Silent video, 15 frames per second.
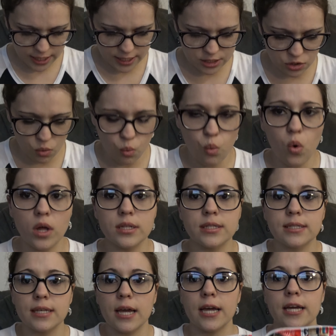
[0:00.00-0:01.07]
it's a one
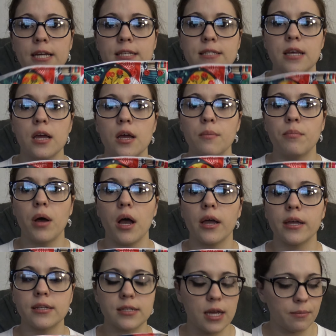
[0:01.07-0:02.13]
size
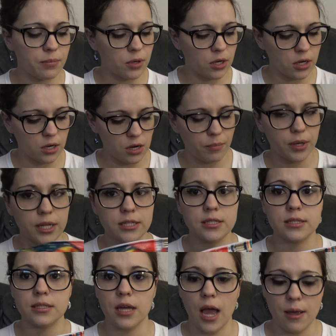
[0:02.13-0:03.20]
pocket diaper, but
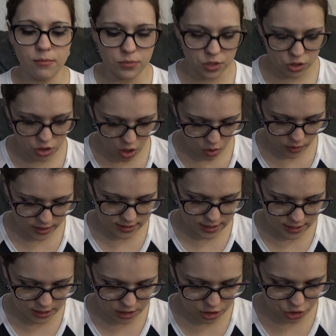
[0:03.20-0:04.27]
it's, I'm so
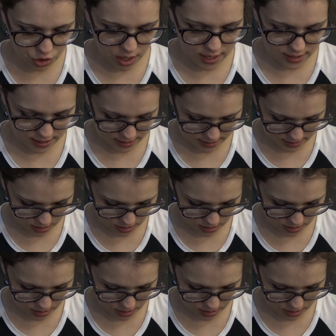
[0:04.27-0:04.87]
excited to try this.